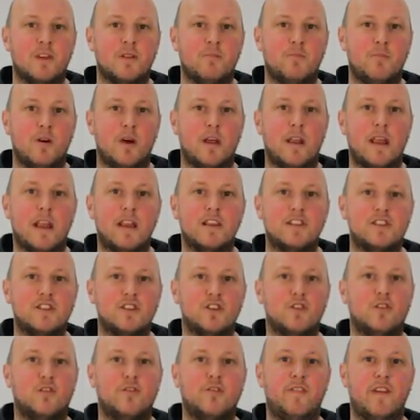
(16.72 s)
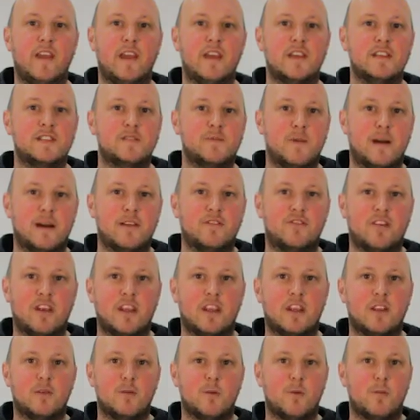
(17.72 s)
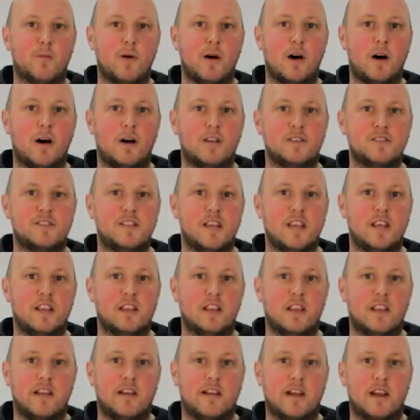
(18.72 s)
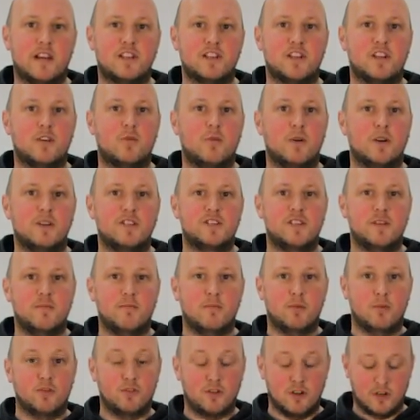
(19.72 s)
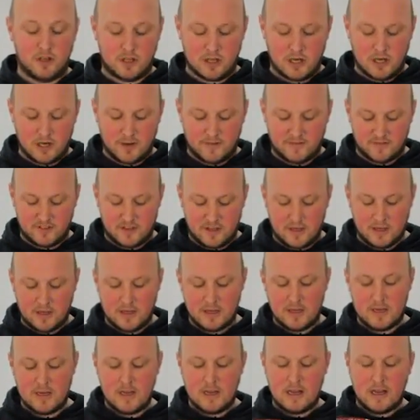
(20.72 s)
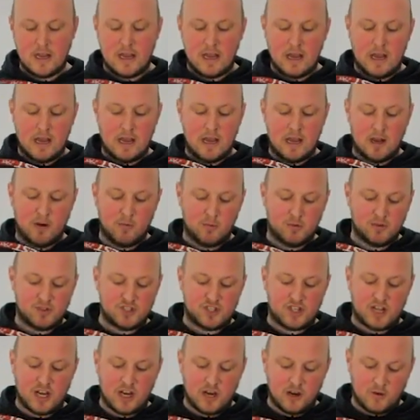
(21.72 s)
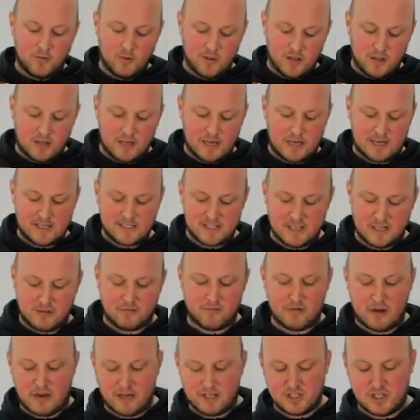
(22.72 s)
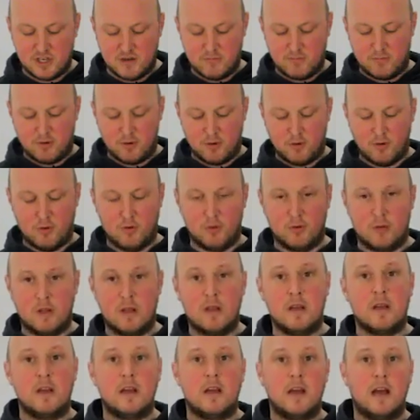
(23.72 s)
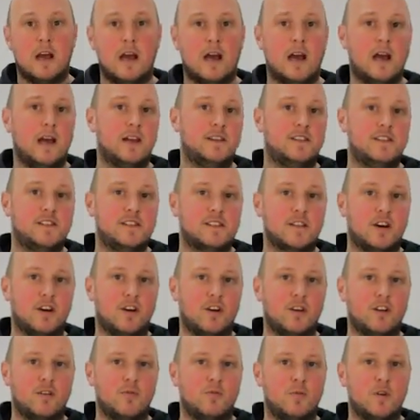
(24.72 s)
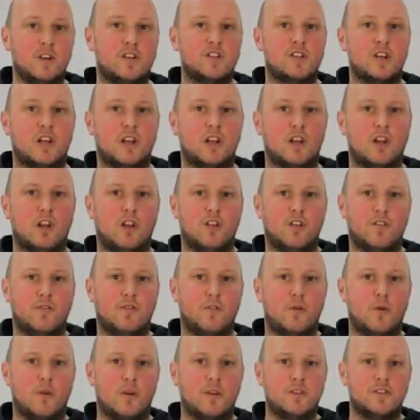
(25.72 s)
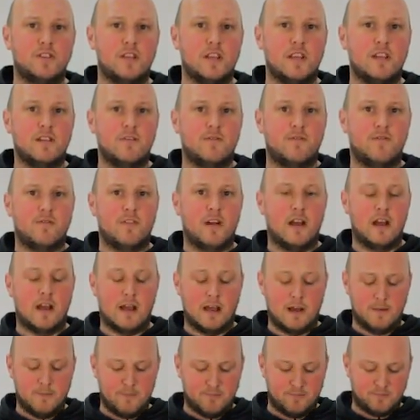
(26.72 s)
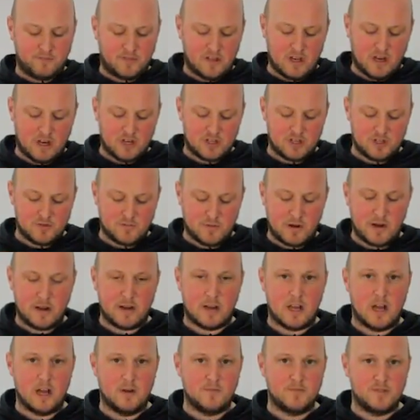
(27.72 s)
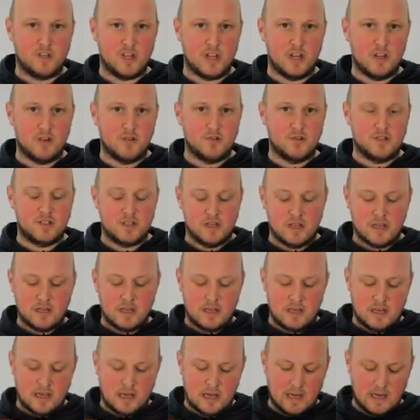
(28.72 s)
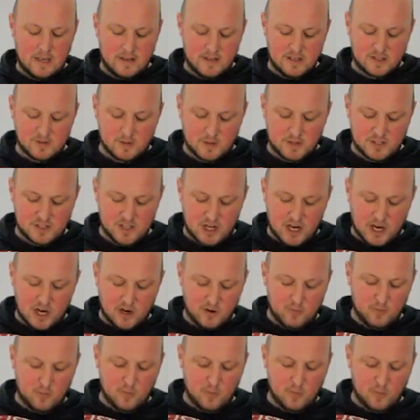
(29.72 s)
put an end to your fears about taking them apart and seeing that they're actually quite simple to look after. We'll start with a classic ratchet and pull design, which a lot of quality cartridge bearing hubs use. This one's a Hope